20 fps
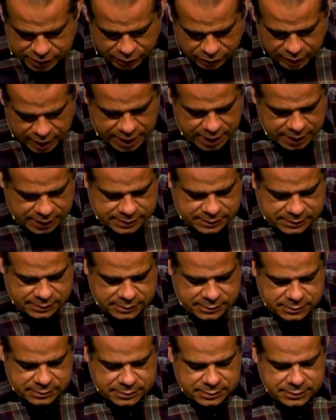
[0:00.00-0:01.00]

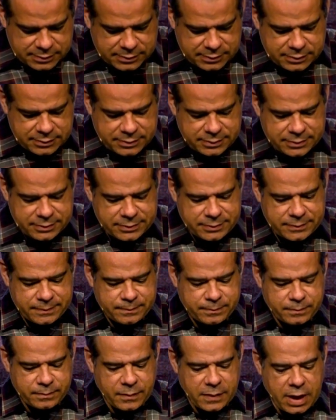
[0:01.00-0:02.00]
Greeks?
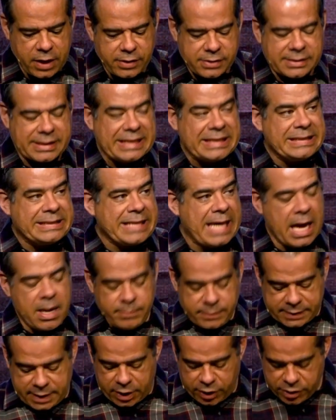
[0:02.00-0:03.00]
There is
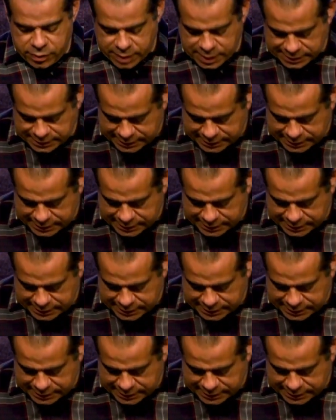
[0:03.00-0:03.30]
contempt here. You can